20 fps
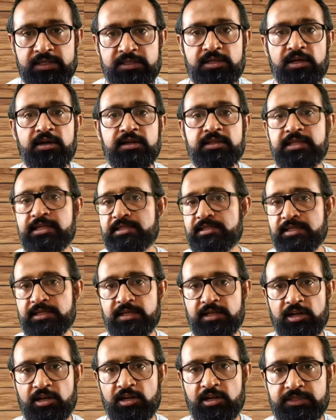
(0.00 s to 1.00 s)
on that single
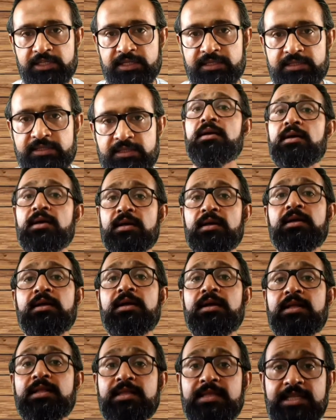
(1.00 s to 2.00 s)
object.
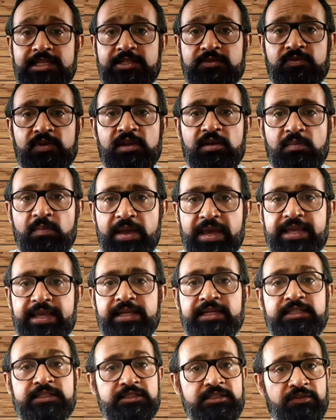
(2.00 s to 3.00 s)
This will make it
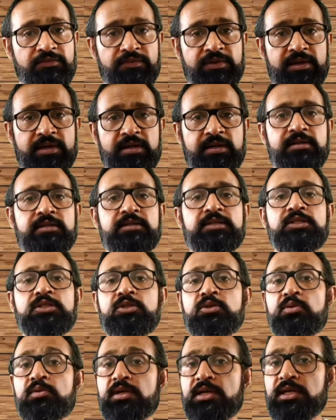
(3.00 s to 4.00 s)
difficult to
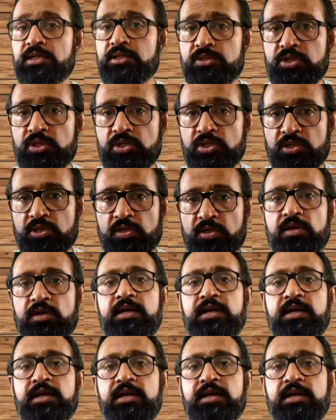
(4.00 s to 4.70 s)
ensure